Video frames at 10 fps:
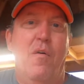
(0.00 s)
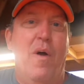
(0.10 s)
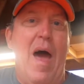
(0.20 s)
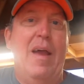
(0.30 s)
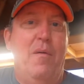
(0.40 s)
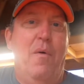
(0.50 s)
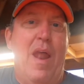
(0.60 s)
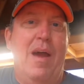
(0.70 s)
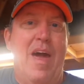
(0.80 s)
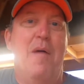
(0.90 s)
When
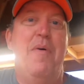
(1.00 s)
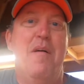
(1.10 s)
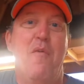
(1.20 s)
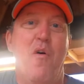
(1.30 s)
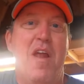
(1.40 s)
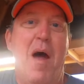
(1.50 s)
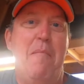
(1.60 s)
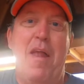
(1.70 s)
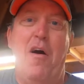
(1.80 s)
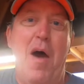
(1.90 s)
I get up in the morning, I
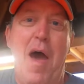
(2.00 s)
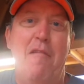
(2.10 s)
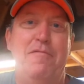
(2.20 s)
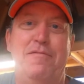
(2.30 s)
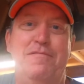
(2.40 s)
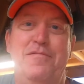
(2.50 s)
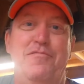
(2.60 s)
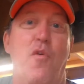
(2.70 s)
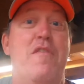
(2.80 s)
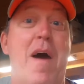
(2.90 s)
bet I'll have
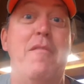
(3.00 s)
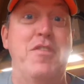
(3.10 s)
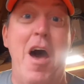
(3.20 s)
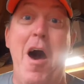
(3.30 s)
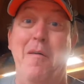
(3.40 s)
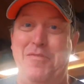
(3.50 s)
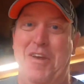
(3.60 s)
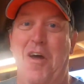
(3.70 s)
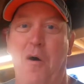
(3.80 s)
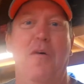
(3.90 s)
45 subs.
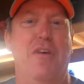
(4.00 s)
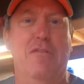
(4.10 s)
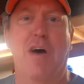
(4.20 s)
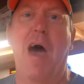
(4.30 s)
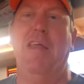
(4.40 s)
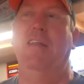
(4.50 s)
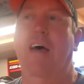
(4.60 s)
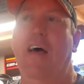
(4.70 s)
You know, I was excited.